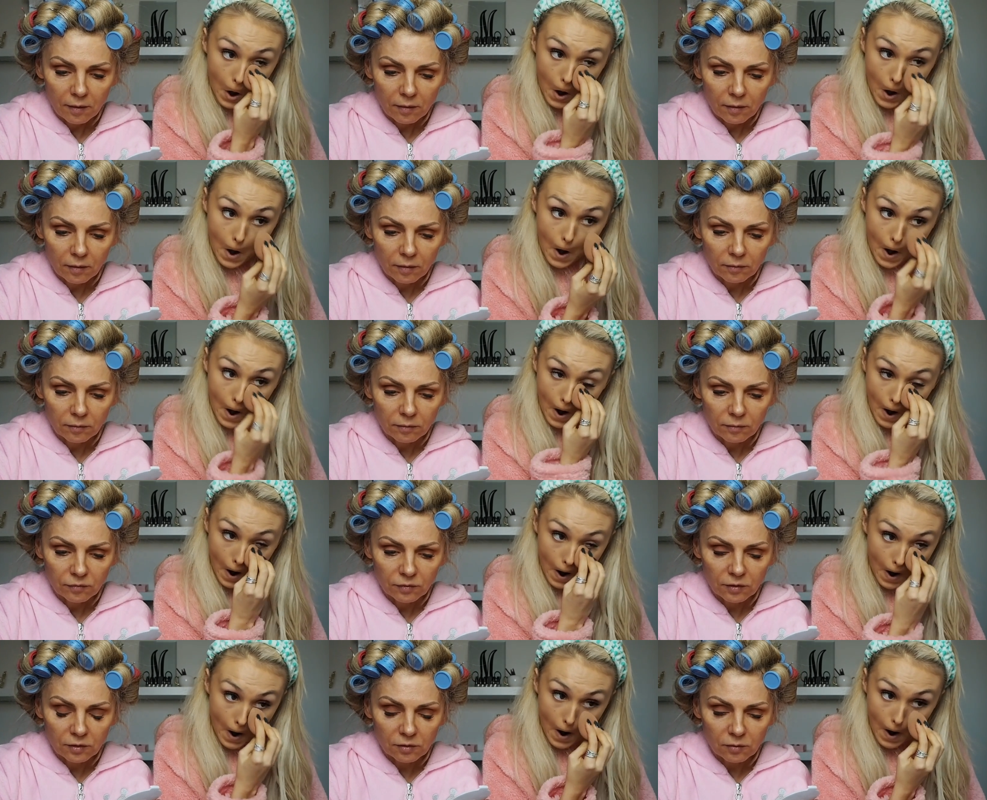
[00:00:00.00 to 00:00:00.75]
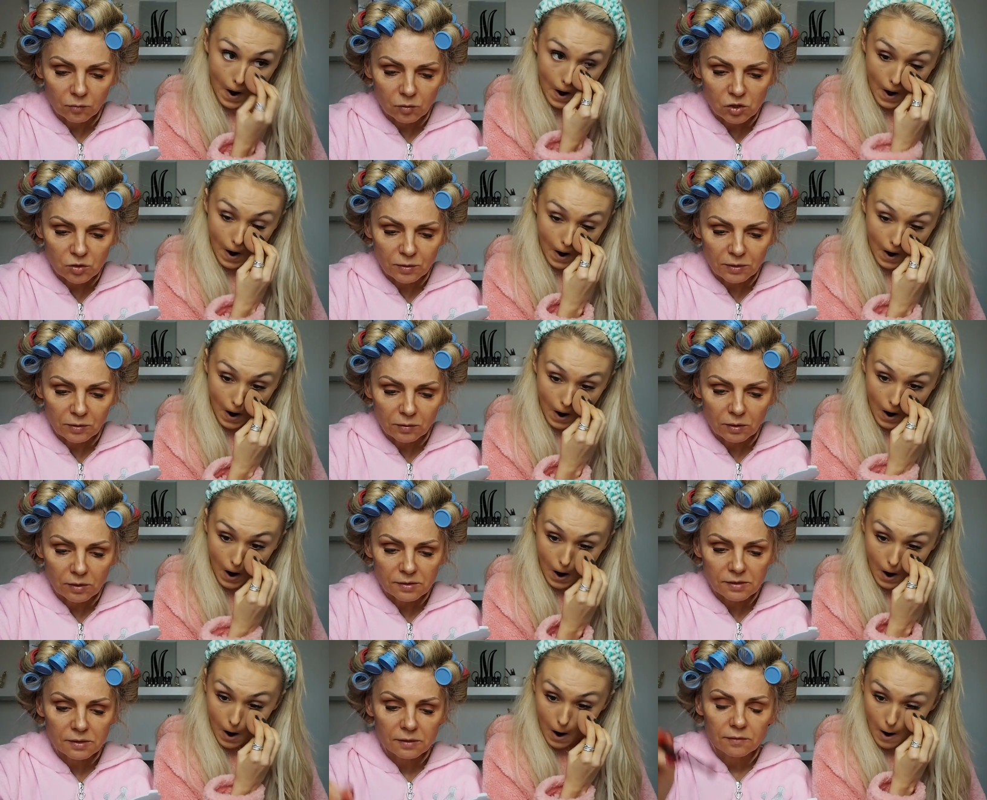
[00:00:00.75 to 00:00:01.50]
Speaker 1: Oh, forgotten which one it
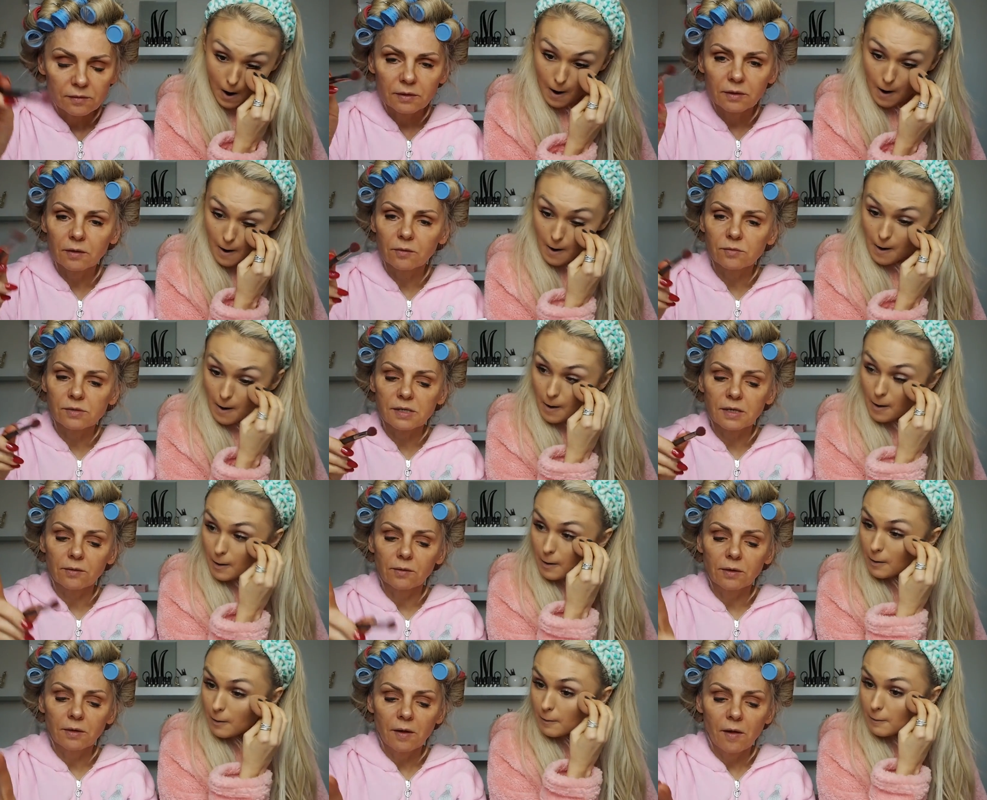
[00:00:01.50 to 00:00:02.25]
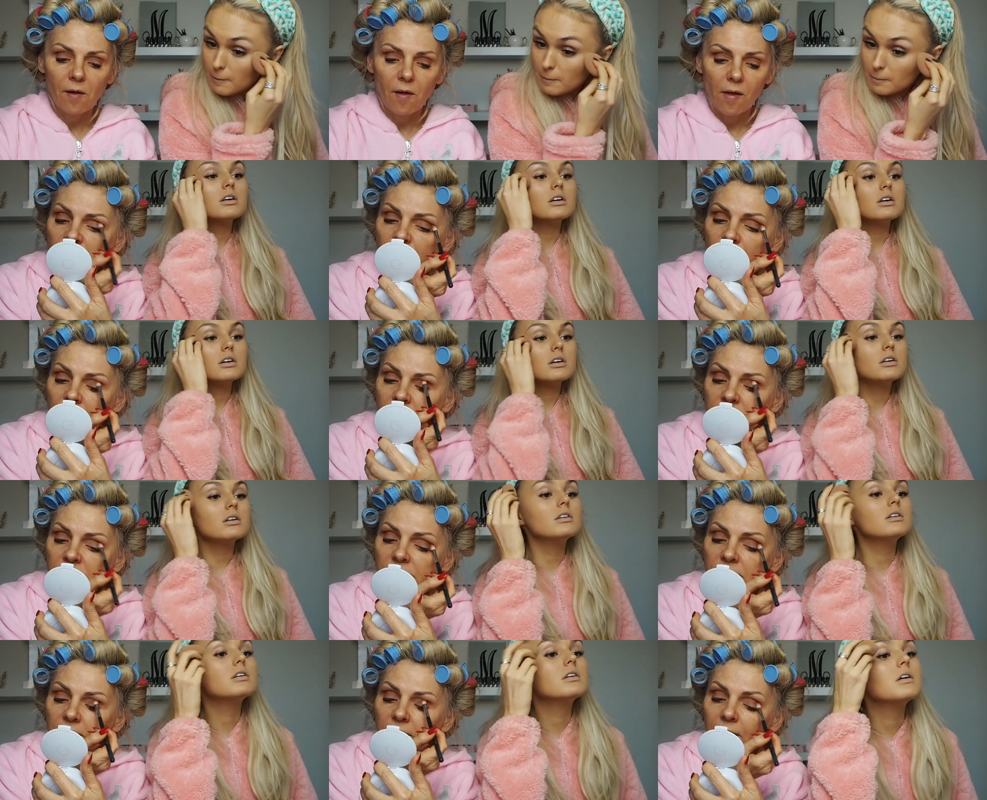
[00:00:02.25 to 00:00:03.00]
was. I think it was that one. As you can
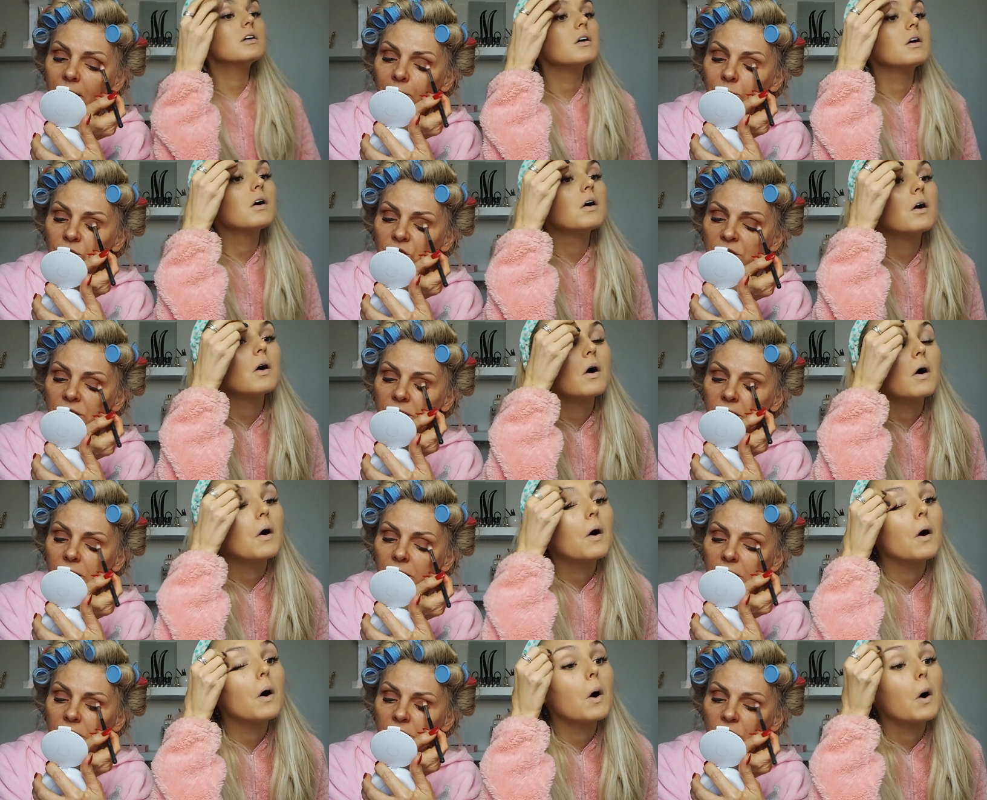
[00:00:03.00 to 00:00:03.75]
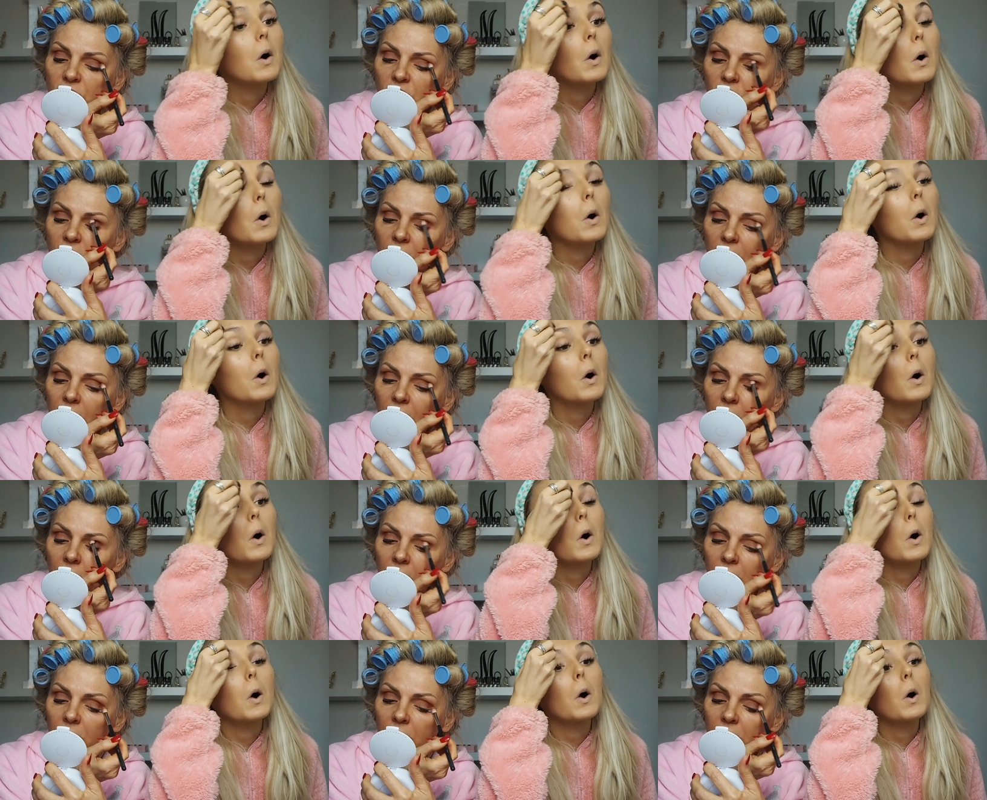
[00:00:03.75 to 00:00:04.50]
see, I'm just literally
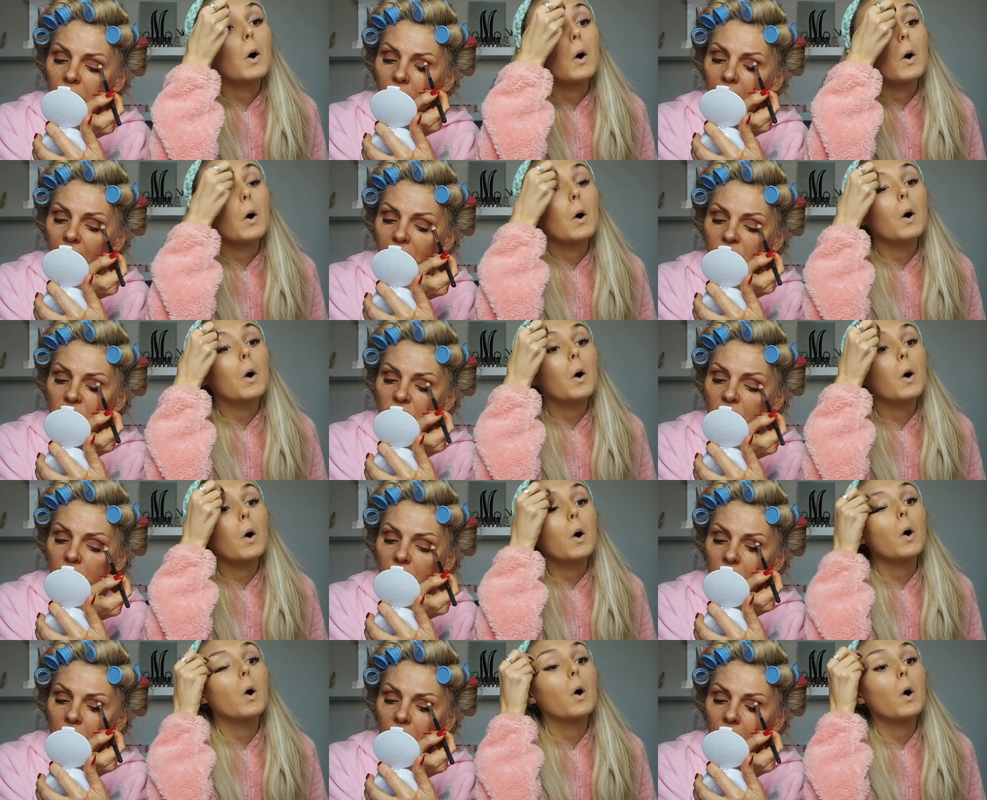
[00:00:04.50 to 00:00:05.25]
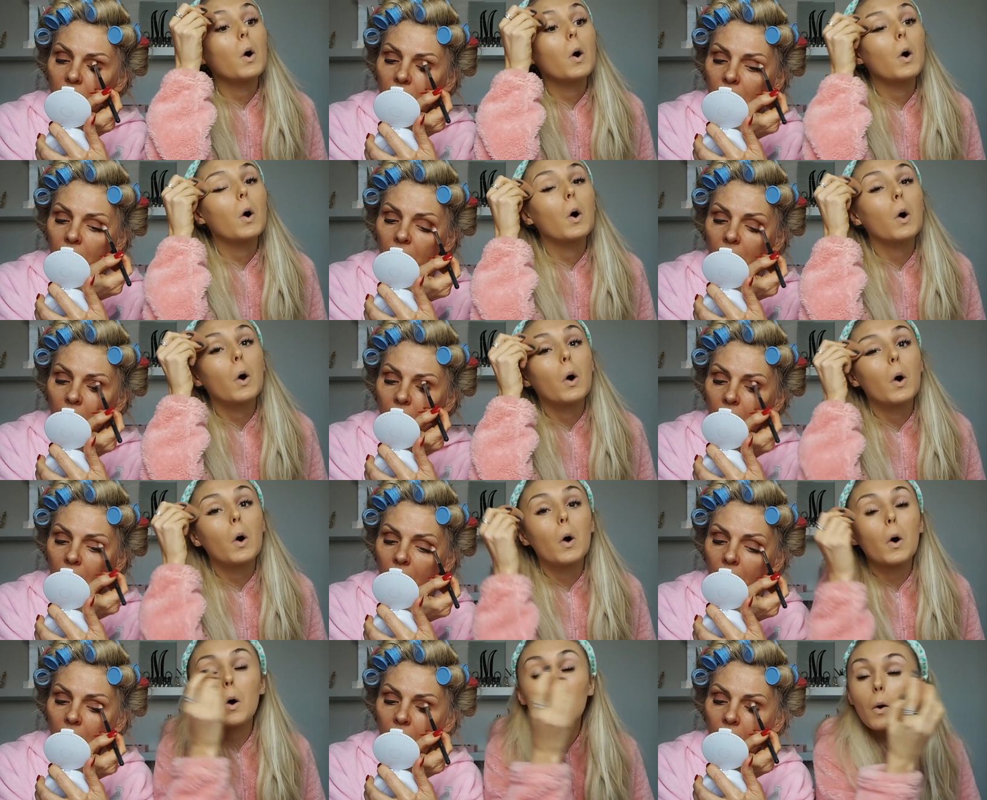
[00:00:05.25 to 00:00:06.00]
touching the
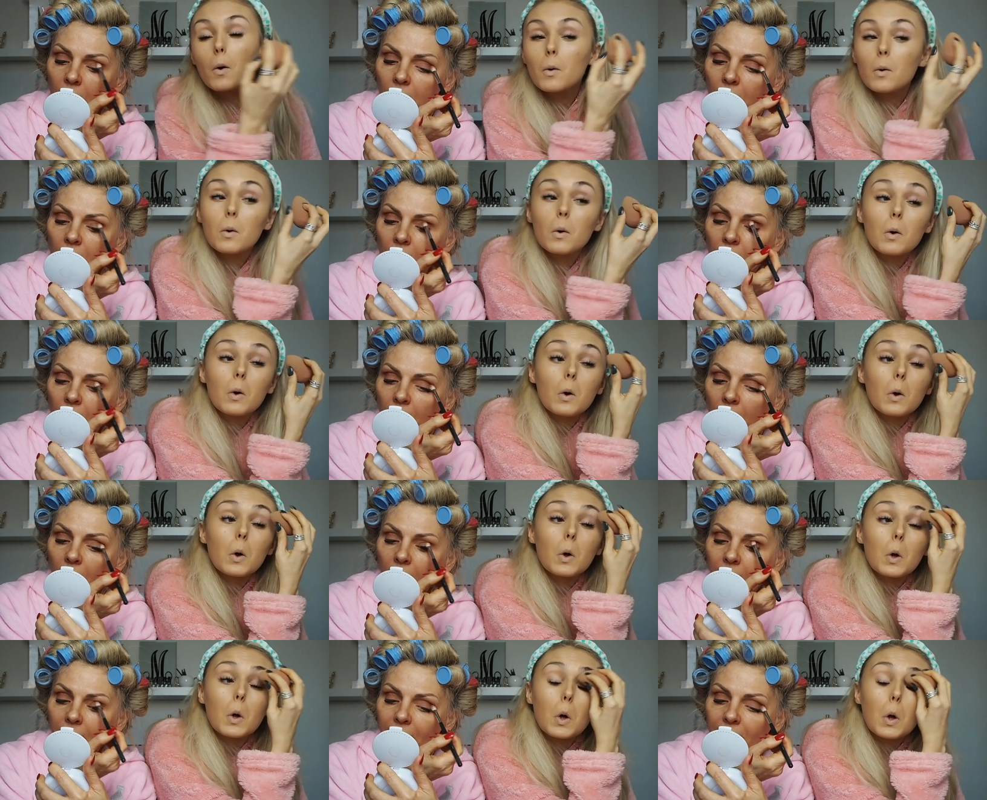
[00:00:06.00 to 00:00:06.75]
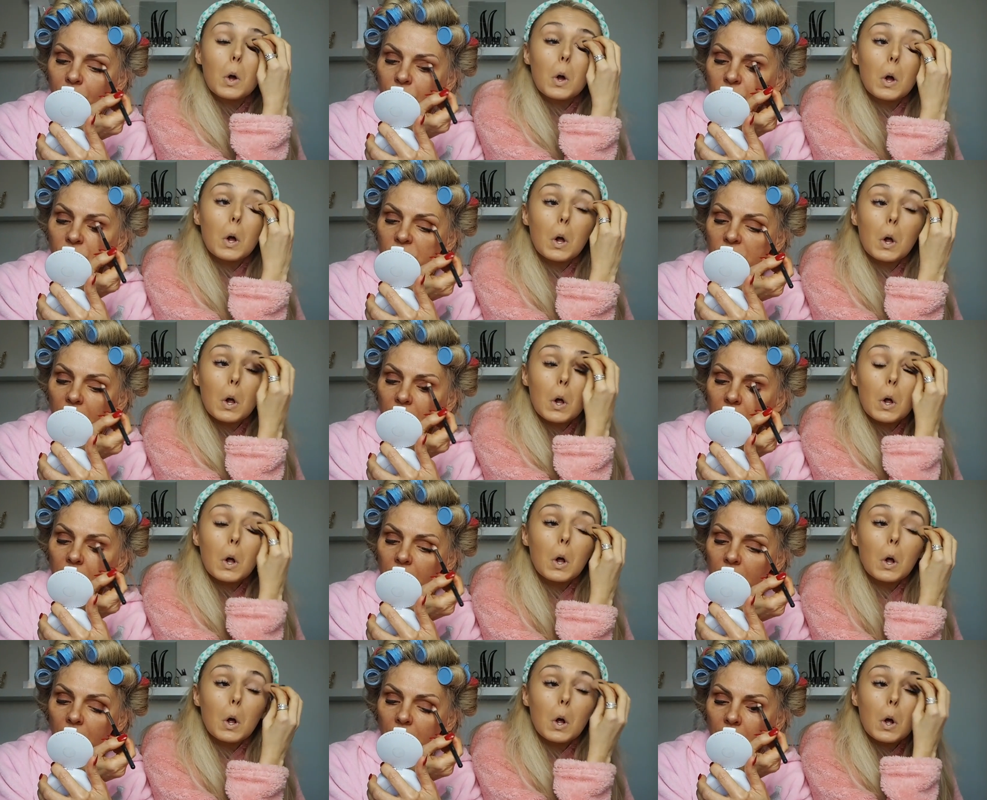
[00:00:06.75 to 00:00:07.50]

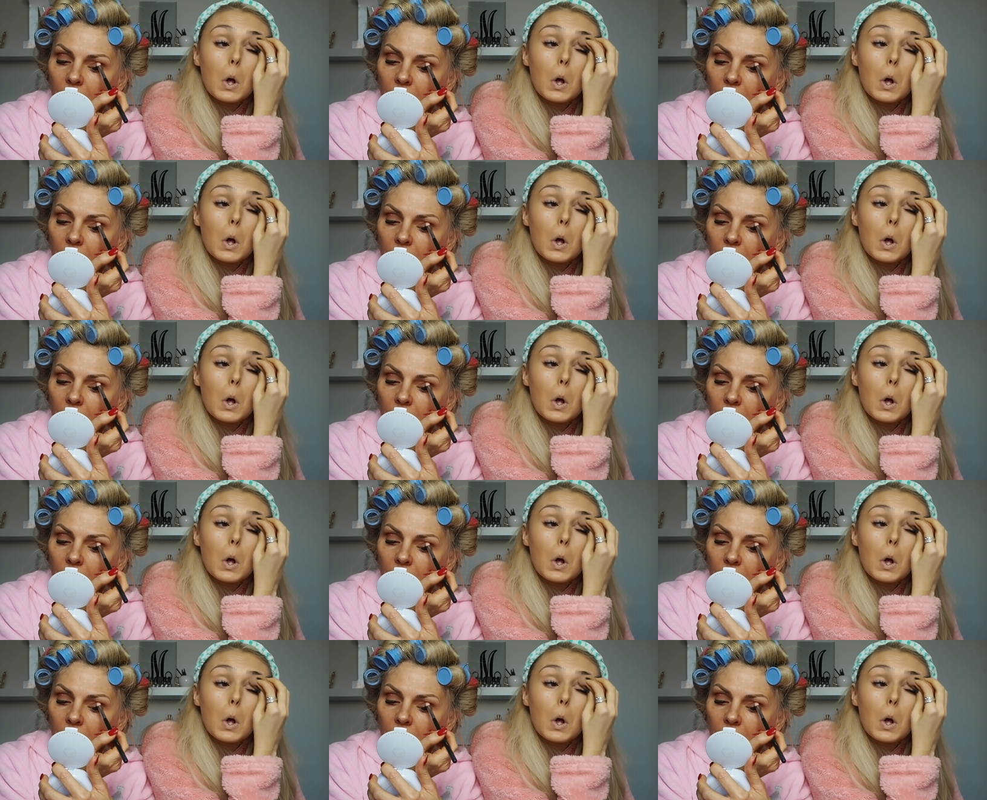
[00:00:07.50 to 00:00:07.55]
outer,